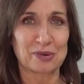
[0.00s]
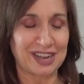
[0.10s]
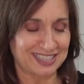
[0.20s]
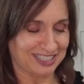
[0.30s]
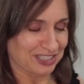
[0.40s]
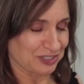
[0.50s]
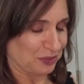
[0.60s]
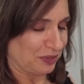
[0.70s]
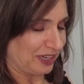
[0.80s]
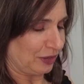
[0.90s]
prices.
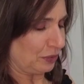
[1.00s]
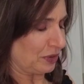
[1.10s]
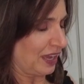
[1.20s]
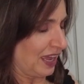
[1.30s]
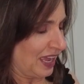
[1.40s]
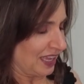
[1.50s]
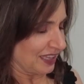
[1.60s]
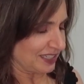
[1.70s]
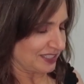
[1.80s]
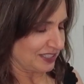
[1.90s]
Okie doke.
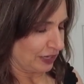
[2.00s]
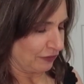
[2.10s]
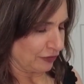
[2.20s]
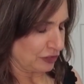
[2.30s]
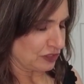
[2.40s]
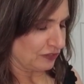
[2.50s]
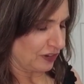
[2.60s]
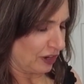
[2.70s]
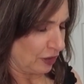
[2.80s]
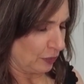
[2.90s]
Let's see. First of
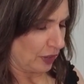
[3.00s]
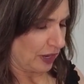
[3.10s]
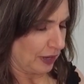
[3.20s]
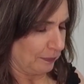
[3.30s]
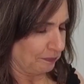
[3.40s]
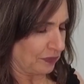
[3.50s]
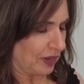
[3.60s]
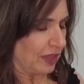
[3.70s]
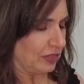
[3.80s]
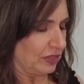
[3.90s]
all, um,
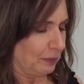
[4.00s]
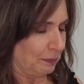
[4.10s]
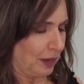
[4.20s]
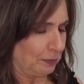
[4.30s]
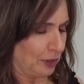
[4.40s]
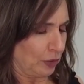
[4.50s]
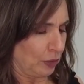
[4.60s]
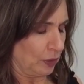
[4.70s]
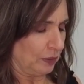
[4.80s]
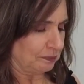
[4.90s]
the
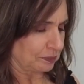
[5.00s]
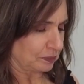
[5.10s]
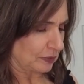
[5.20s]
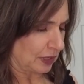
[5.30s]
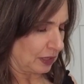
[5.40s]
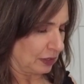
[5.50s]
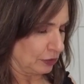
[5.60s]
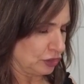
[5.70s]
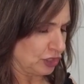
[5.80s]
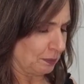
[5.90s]
Bobeau uh,
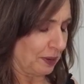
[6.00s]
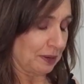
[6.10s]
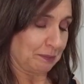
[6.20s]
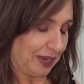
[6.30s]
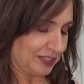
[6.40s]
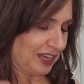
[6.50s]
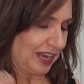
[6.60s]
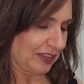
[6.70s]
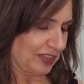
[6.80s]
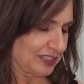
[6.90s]
Lucia back
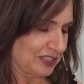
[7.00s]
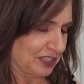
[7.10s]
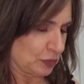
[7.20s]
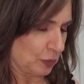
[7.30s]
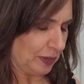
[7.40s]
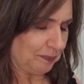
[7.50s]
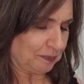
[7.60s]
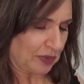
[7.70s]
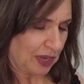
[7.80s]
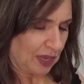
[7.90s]
Tank. That's this one.
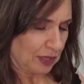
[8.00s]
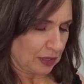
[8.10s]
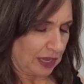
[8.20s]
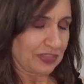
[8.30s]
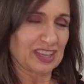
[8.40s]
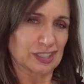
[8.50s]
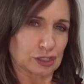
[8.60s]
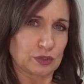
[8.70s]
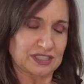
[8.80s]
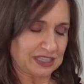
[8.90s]
I think it's
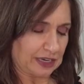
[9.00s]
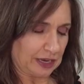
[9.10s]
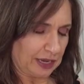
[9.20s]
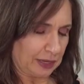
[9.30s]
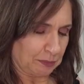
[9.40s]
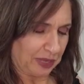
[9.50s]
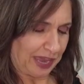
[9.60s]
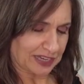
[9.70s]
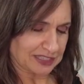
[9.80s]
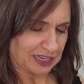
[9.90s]
Lucia in
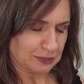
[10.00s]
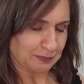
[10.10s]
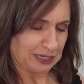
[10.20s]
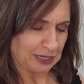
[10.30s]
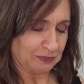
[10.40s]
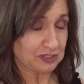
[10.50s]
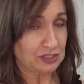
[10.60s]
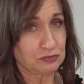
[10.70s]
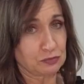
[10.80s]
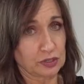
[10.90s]
black, size medium. This
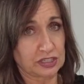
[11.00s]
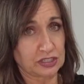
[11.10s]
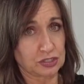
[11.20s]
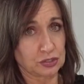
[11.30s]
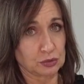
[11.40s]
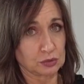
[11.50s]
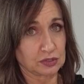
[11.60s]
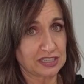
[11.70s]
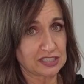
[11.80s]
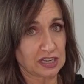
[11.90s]
is 42.
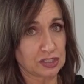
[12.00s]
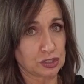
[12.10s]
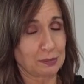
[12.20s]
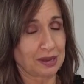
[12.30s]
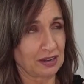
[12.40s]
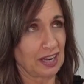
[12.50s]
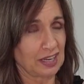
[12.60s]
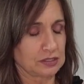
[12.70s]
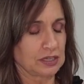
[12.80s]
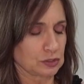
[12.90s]
That's not too bad.
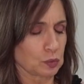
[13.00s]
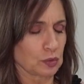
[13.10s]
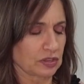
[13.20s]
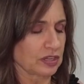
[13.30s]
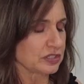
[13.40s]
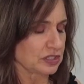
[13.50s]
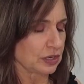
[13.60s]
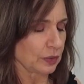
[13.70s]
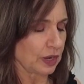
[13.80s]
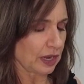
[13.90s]
It's, it's worth
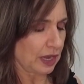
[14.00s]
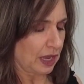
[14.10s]
considering.